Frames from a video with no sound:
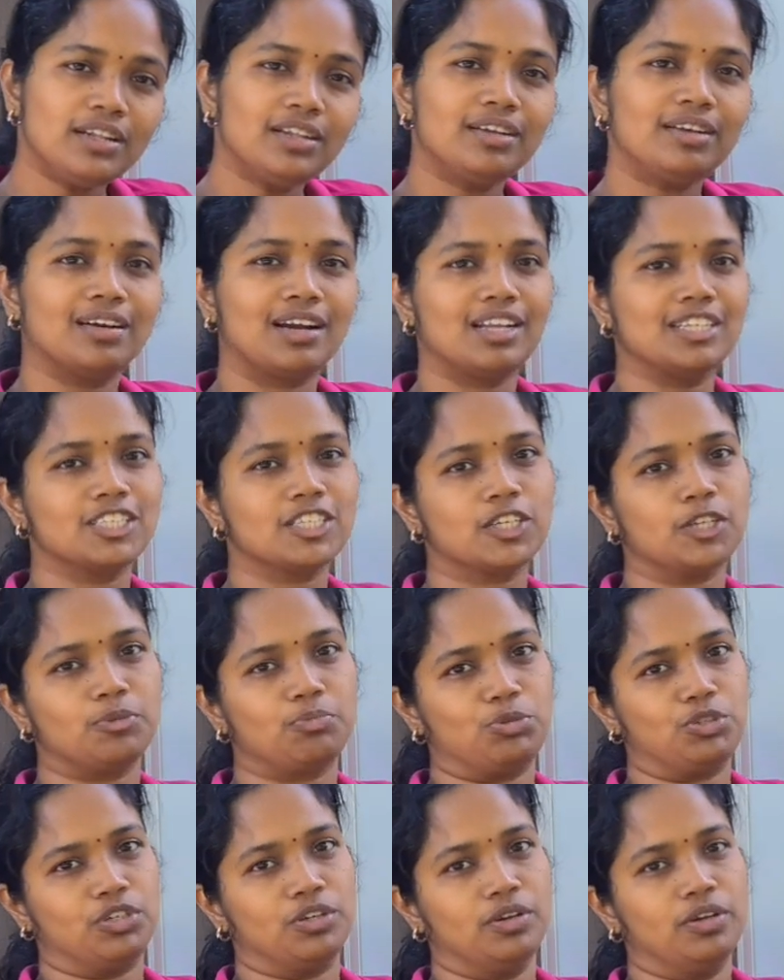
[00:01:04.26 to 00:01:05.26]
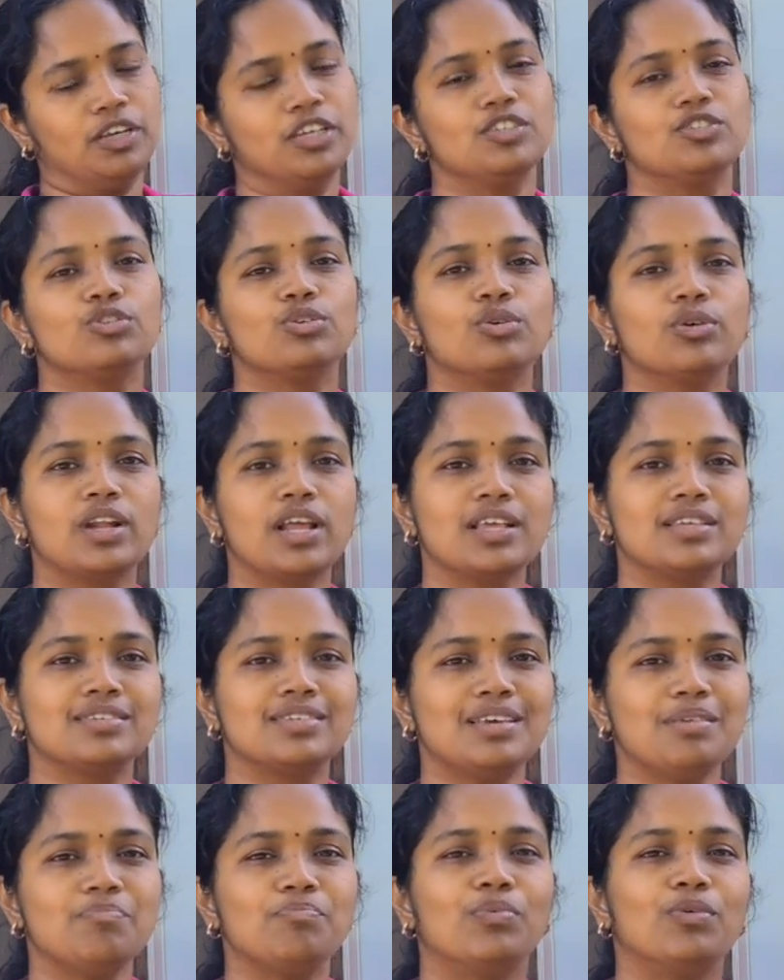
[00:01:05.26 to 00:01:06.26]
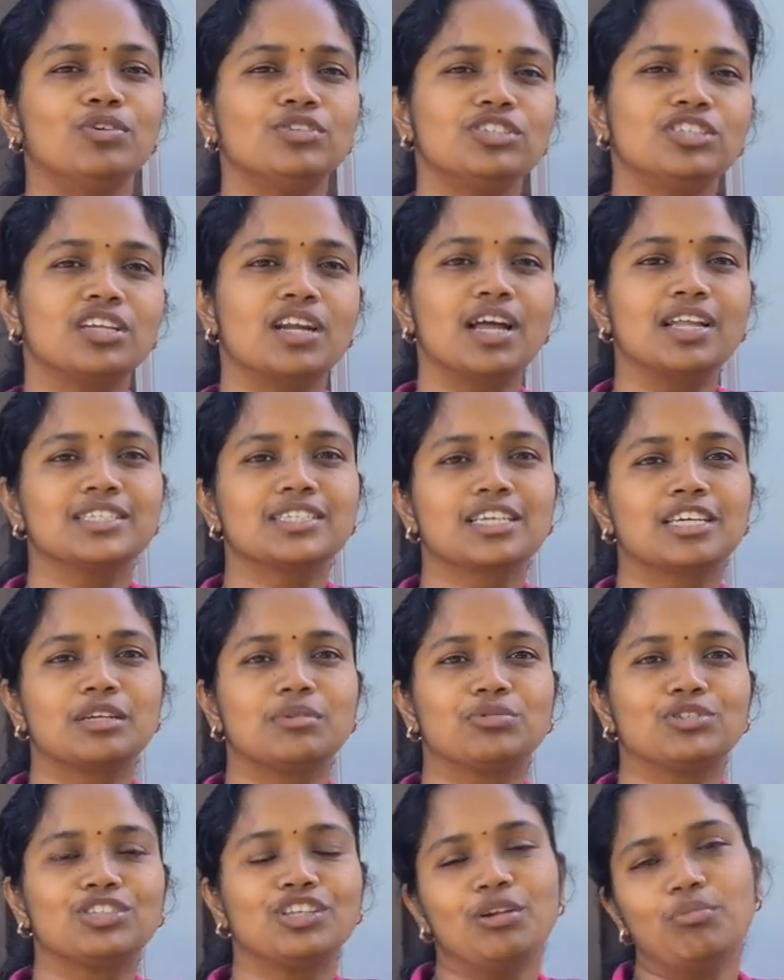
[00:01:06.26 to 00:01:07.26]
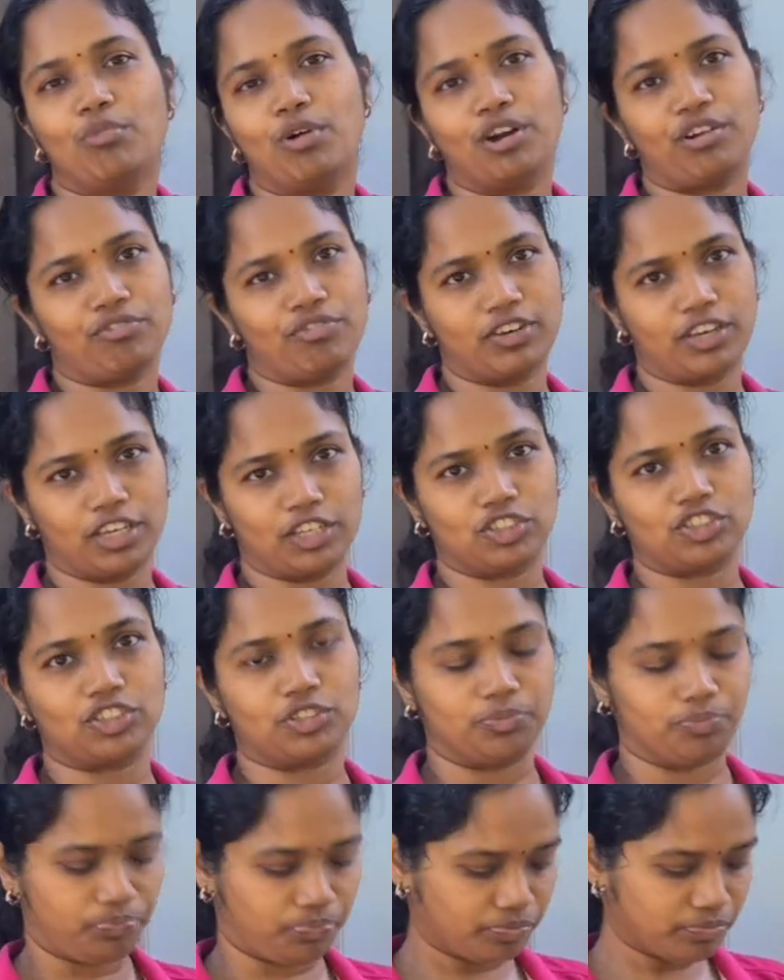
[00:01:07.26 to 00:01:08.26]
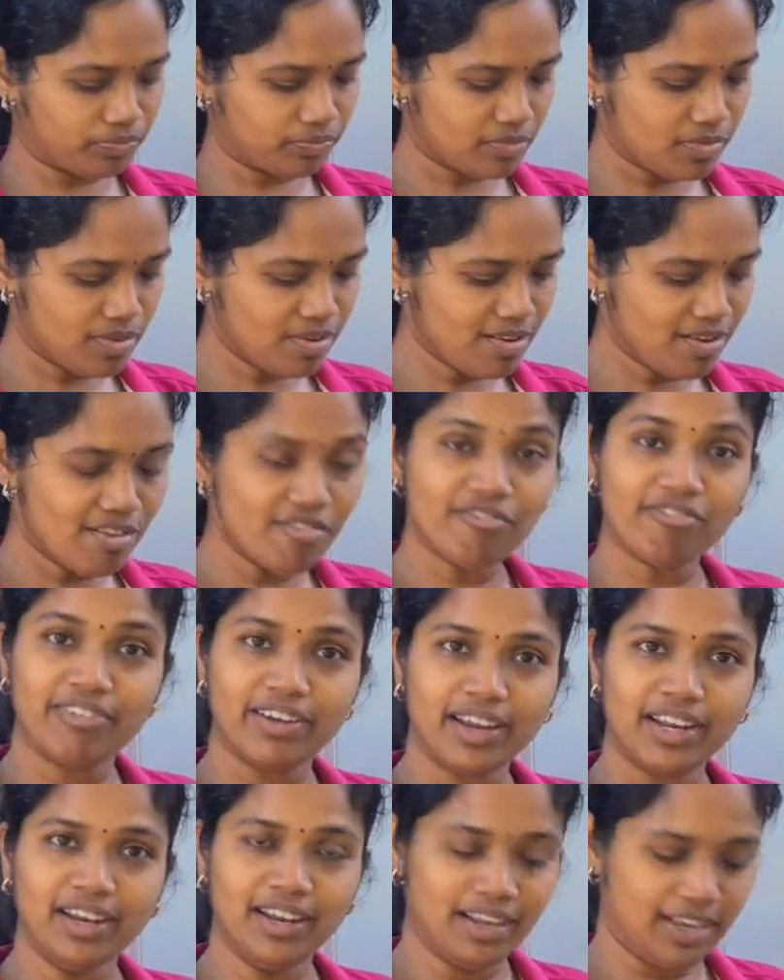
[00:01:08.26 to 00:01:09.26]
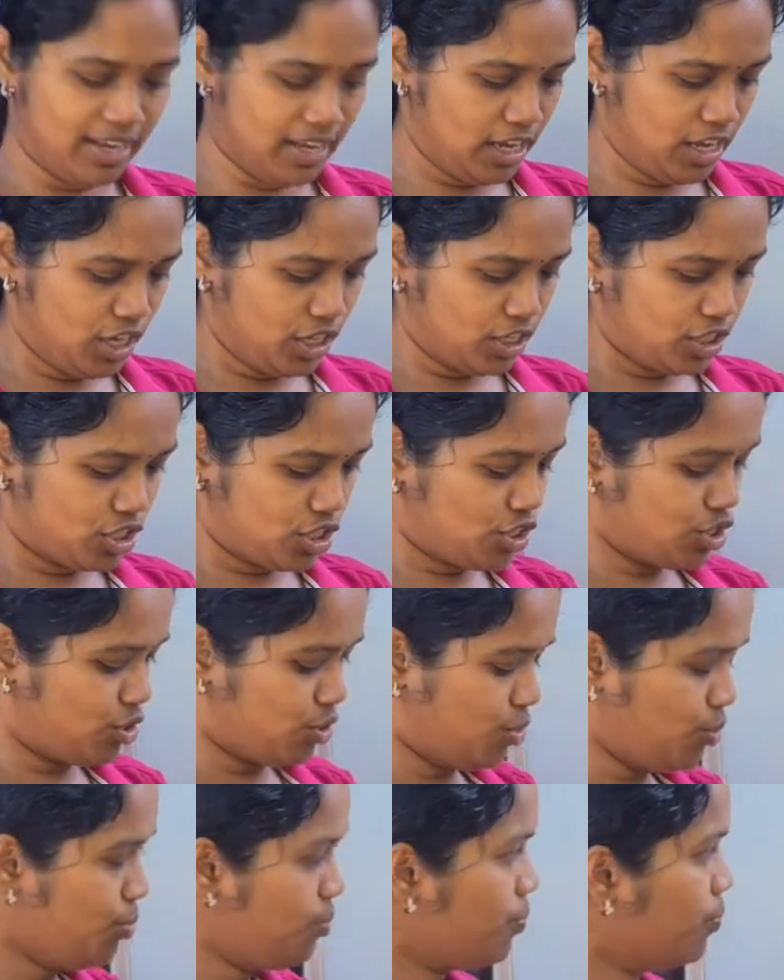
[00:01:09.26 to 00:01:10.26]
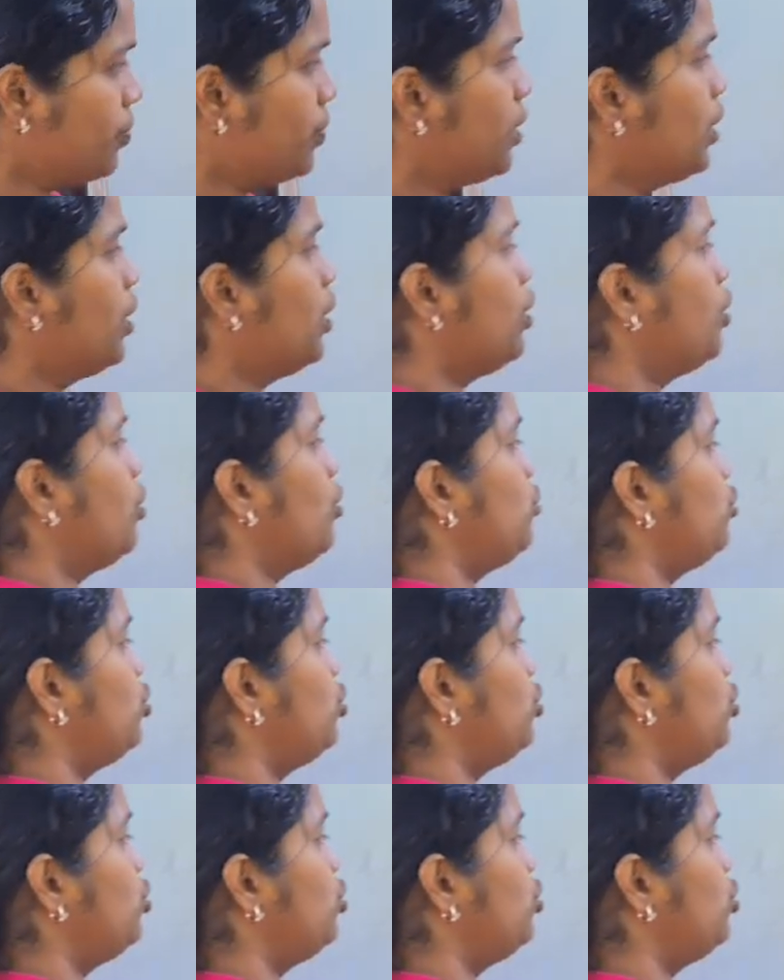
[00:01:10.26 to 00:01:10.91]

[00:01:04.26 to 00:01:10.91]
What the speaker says: transcription, is known as the post-transcriptional modification. Fine. So you